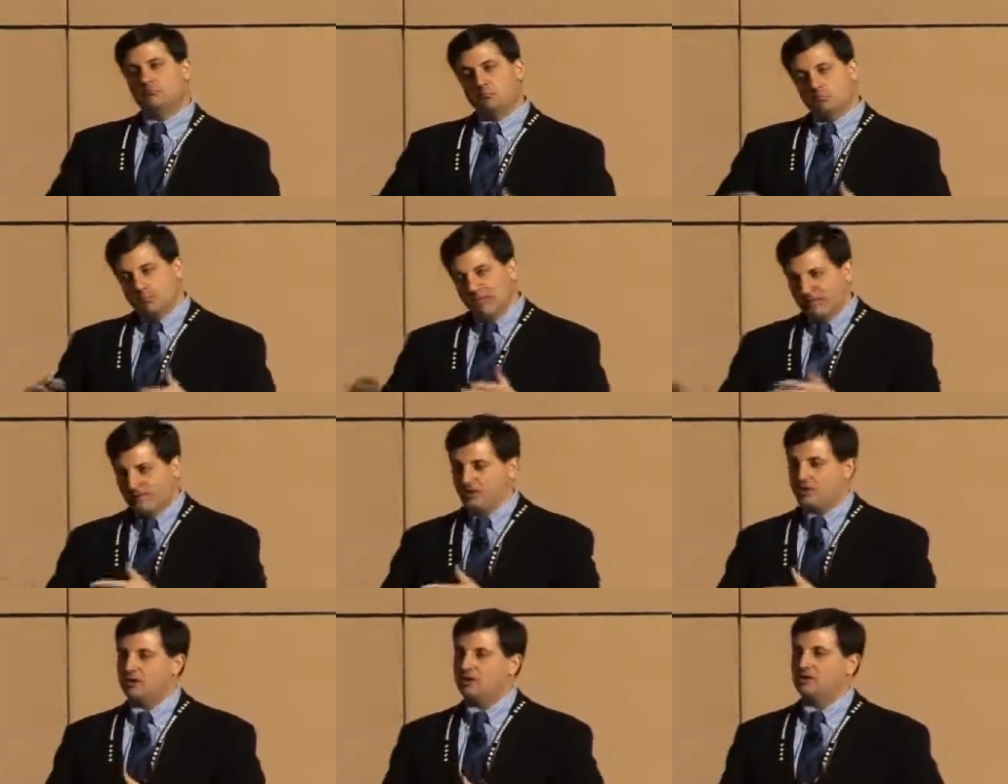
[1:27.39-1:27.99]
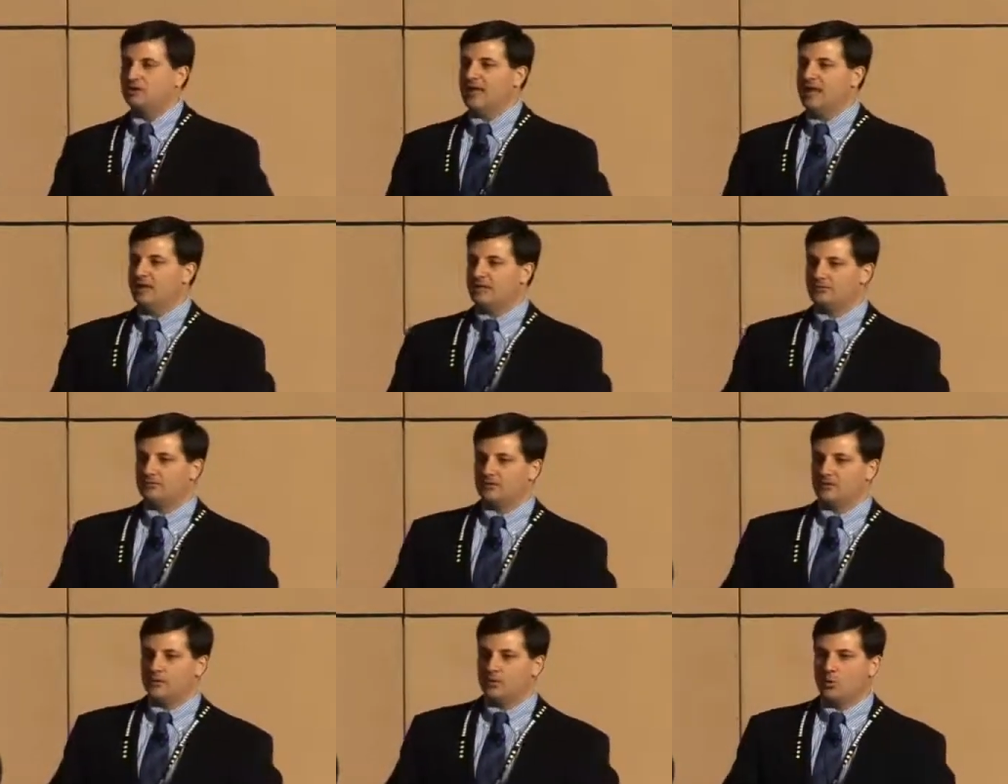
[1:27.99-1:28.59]
Maybe you can allow
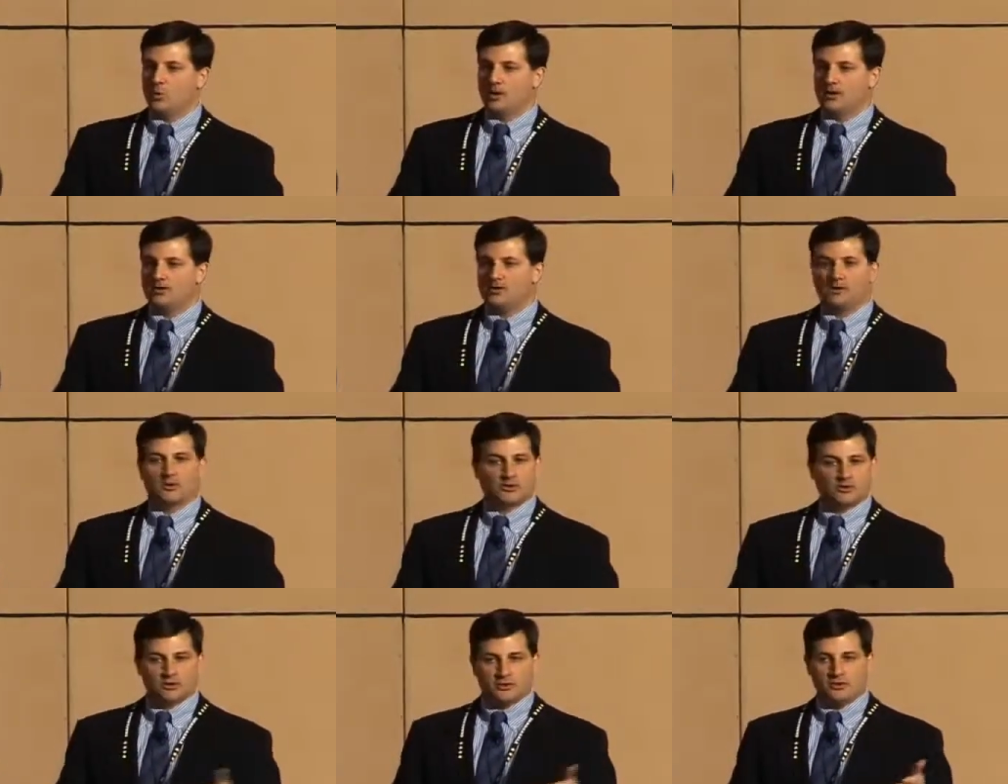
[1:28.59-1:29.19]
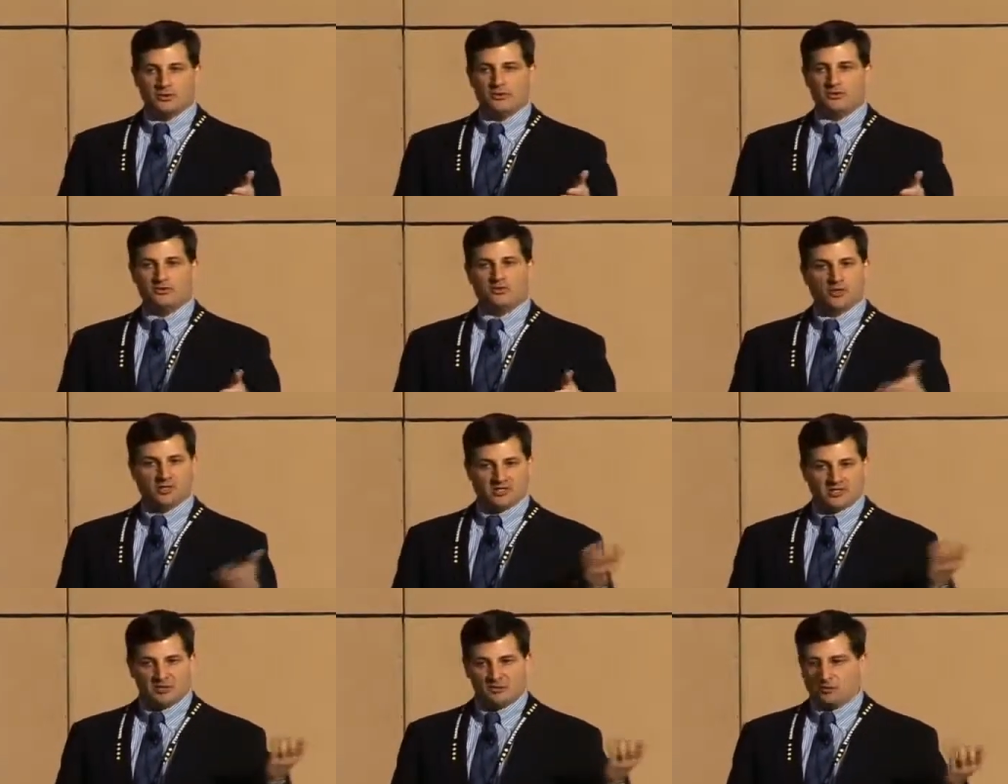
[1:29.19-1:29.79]
it for your one or two
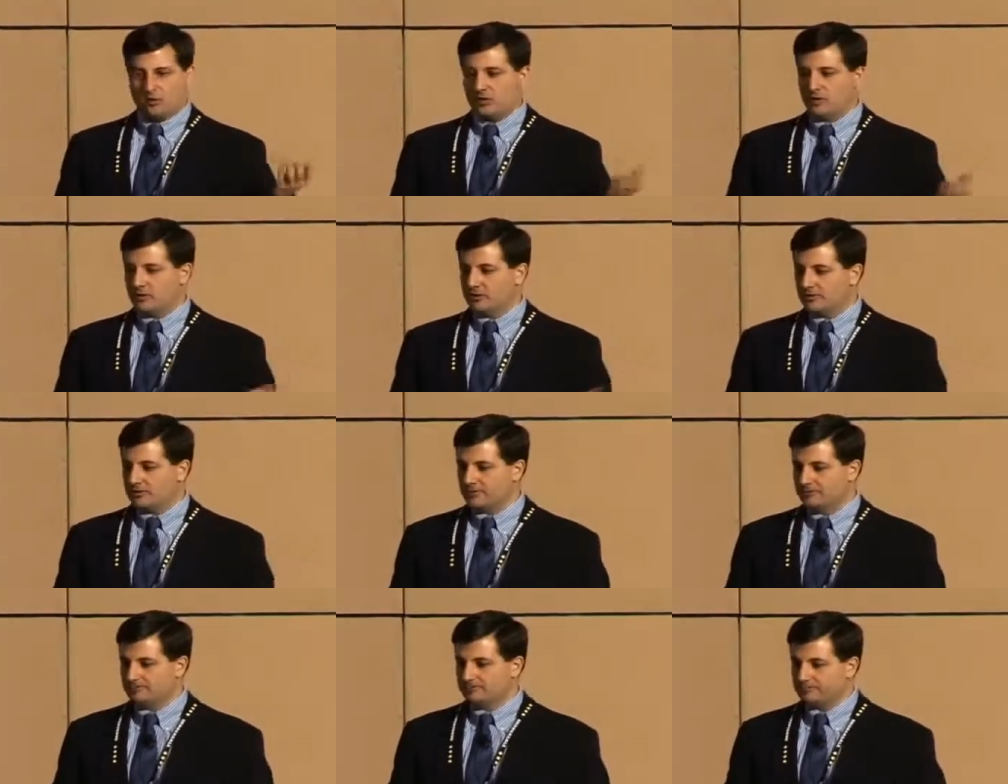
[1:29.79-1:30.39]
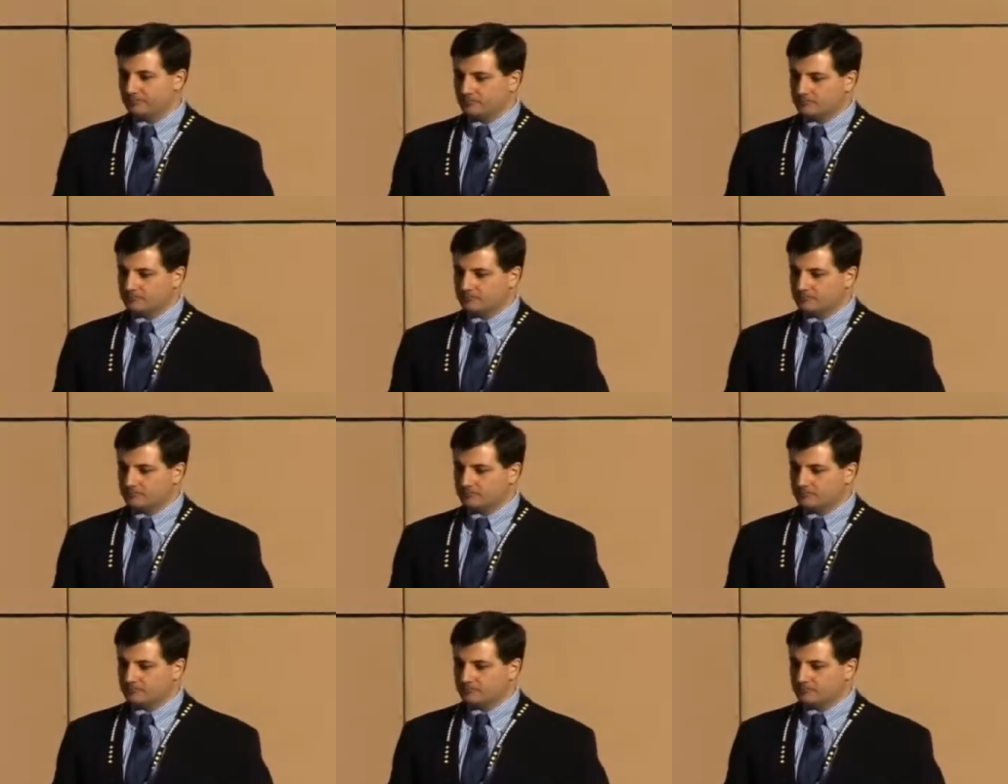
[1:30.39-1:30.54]
trusted partners.